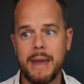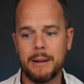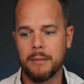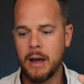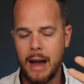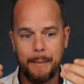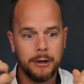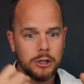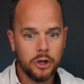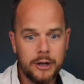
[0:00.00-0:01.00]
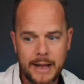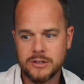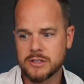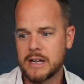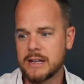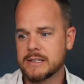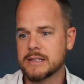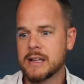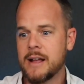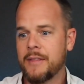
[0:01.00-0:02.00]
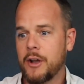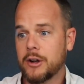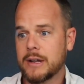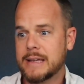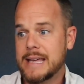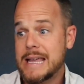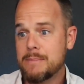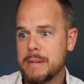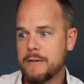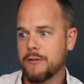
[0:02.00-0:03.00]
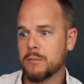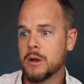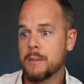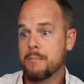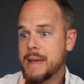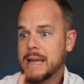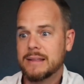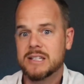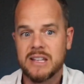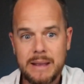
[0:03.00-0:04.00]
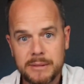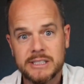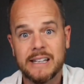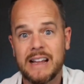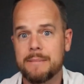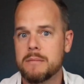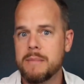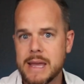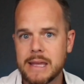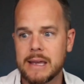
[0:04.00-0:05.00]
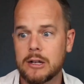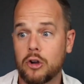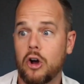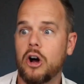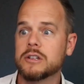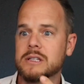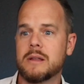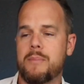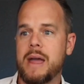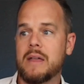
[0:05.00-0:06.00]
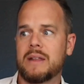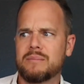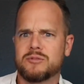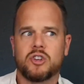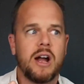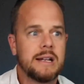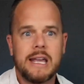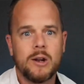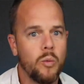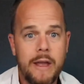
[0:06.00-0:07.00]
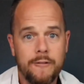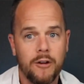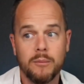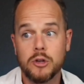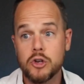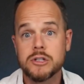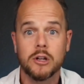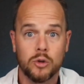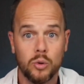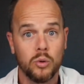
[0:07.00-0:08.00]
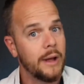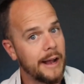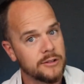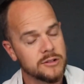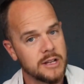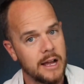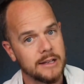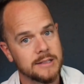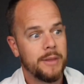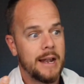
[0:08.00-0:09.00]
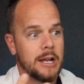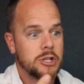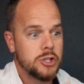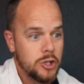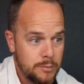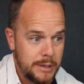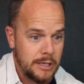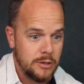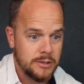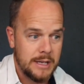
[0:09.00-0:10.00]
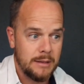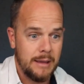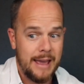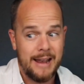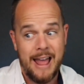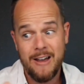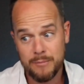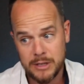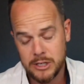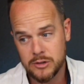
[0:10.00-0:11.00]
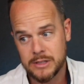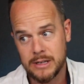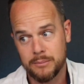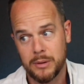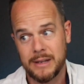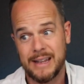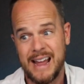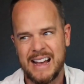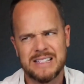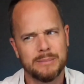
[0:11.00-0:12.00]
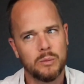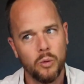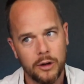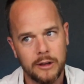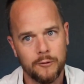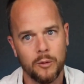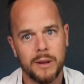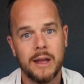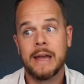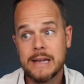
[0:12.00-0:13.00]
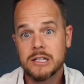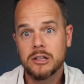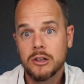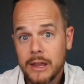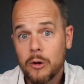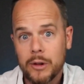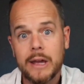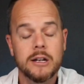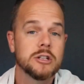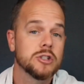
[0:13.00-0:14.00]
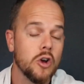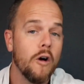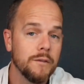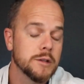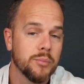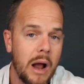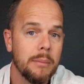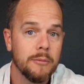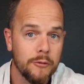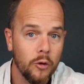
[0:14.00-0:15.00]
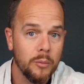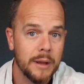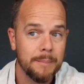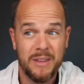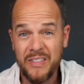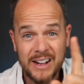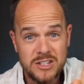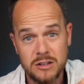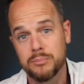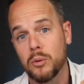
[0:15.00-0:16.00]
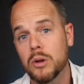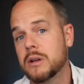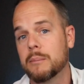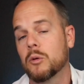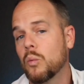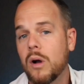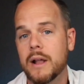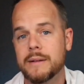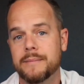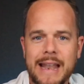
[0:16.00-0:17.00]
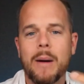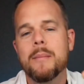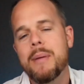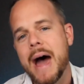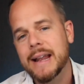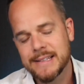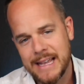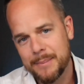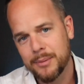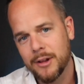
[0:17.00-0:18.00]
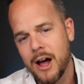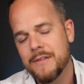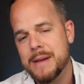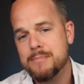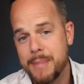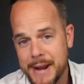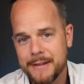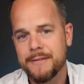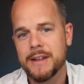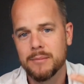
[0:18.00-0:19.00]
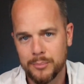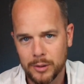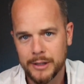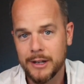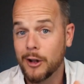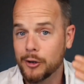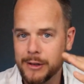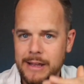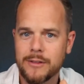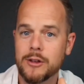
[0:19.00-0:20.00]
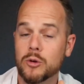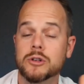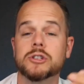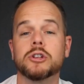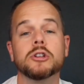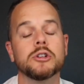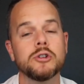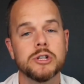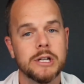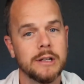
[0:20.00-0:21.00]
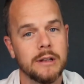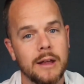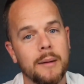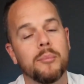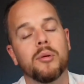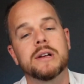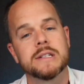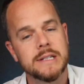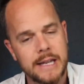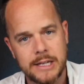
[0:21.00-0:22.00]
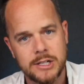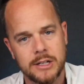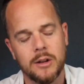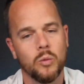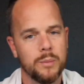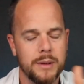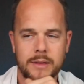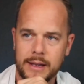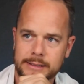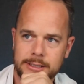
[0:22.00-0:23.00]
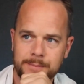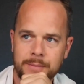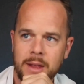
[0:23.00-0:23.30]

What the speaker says: Man, I'm gonna learn exercises. They're gonna keep me from making the same mistake that I've been making and causing the pain that I'm trying to get away from using a tool, exercise, that I should be using and have been using, but it hasn't been working for me. He's literally gonna solve this problem for me. And that's just bullet number 1. Now, a bad example of a benefit bullet underneath your solution presentation would be this.